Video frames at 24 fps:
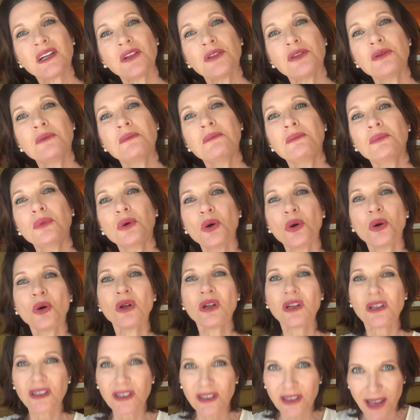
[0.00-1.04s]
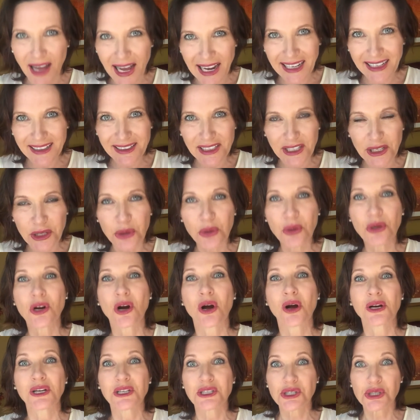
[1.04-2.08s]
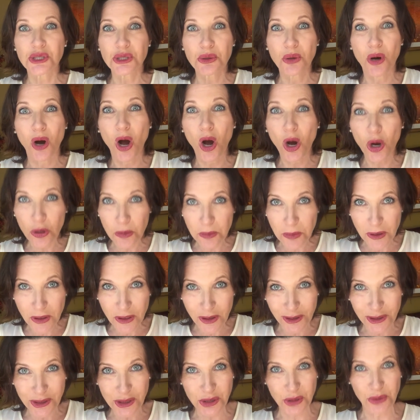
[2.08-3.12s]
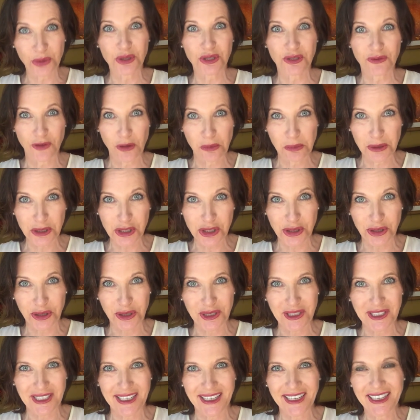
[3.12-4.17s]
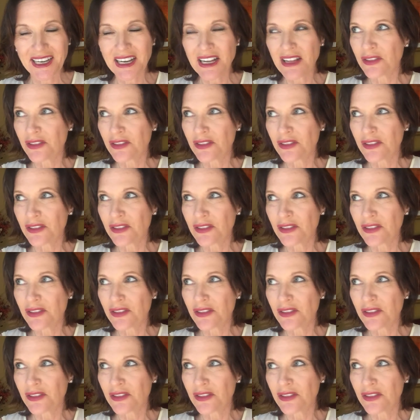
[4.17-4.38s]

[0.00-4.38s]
the more likely you're going to open those doors of opportunity,